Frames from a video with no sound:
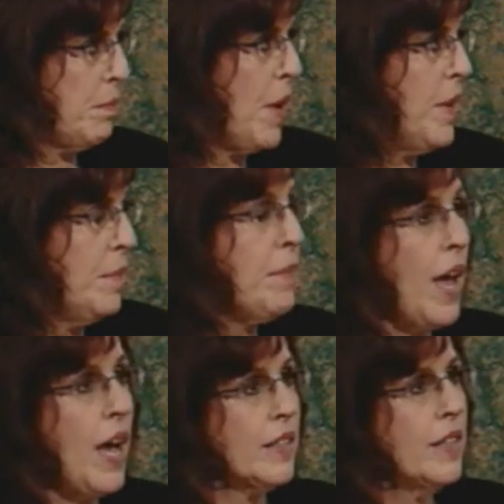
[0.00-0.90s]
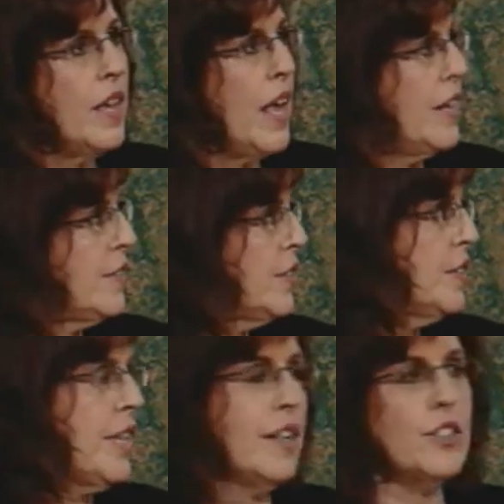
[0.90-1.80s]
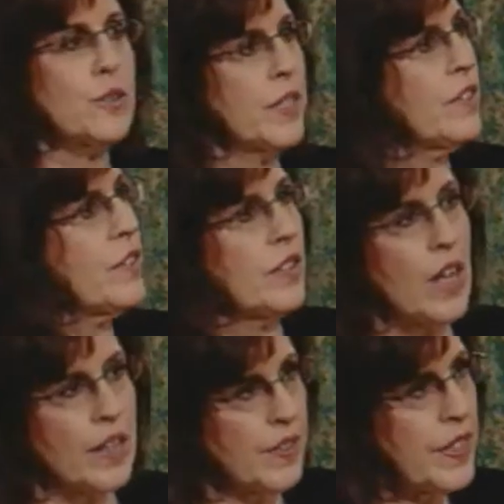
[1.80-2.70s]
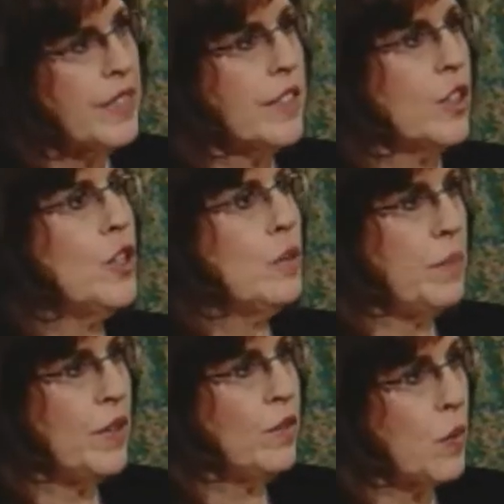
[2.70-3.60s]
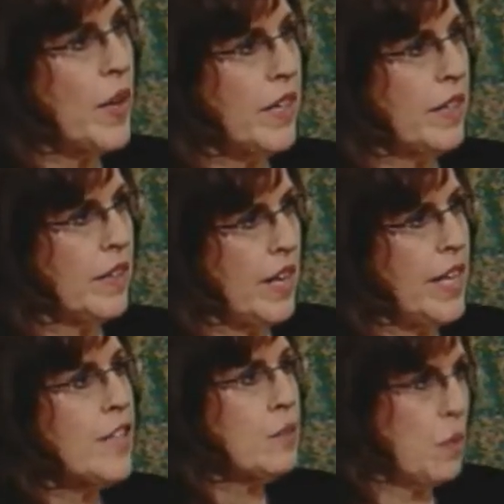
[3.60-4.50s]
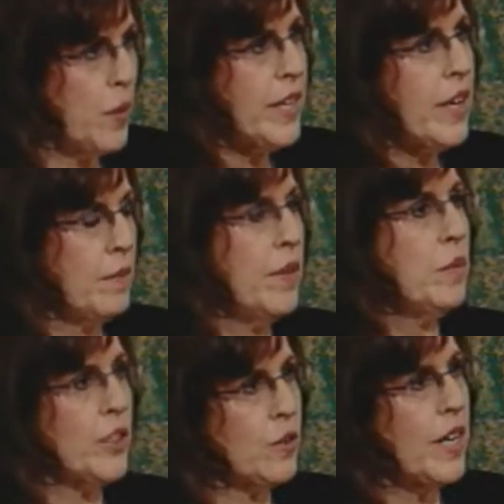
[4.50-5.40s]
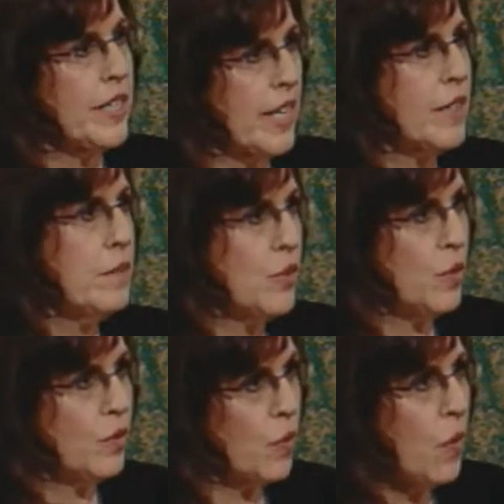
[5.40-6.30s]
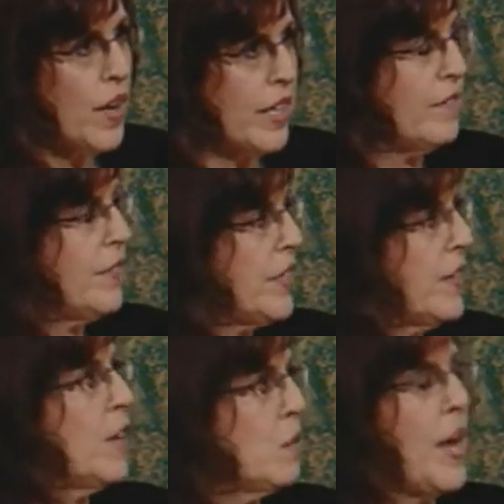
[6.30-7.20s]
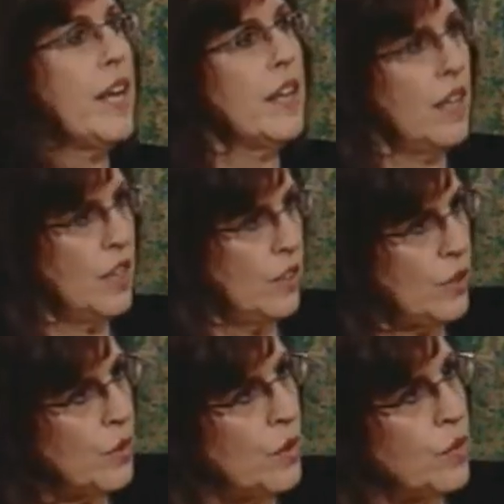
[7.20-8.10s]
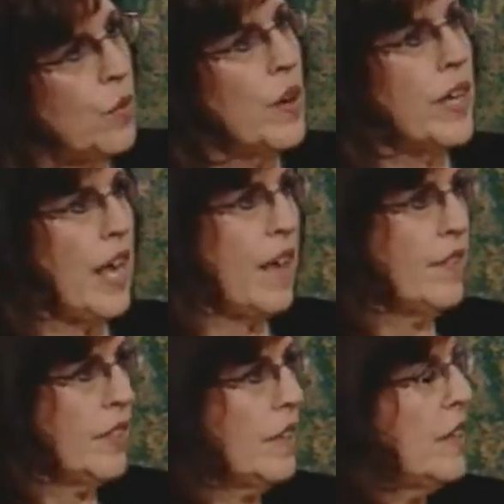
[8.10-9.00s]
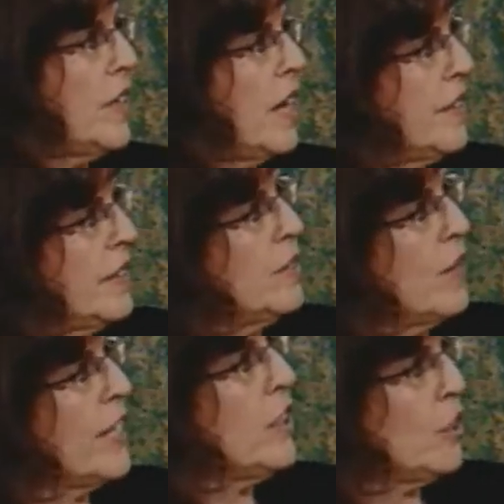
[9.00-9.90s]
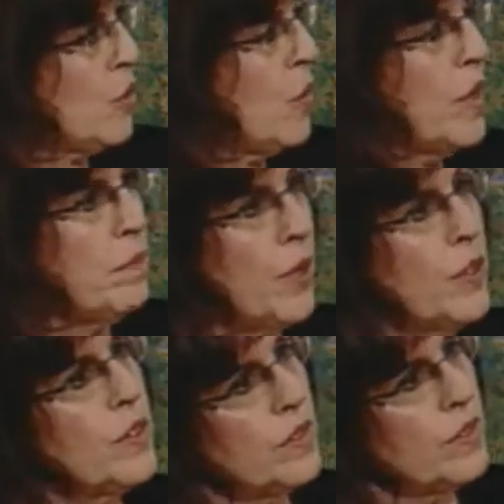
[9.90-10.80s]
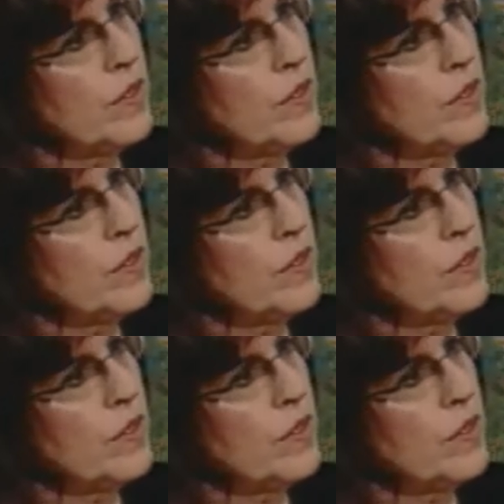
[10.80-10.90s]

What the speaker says: impact, and it turns out it triggers a lot of things that could have been avoided. And that's what we come in. We try to get them to figure out a way to avoid having a lot of these regulatory burdens.